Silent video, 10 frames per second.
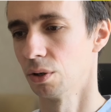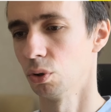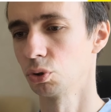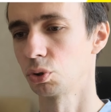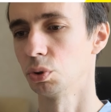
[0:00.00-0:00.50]

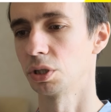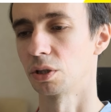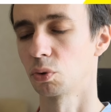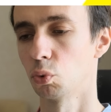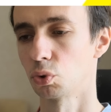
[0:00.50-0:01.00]
Also, it
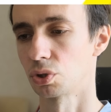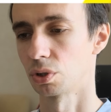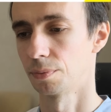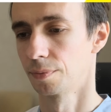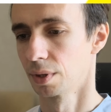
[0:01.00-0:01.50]
can
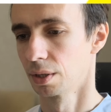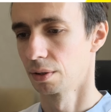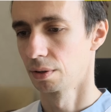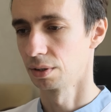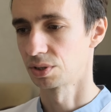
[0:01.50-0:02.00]
cause
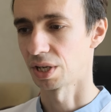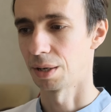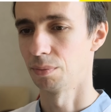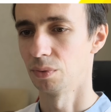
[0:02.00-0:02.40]
some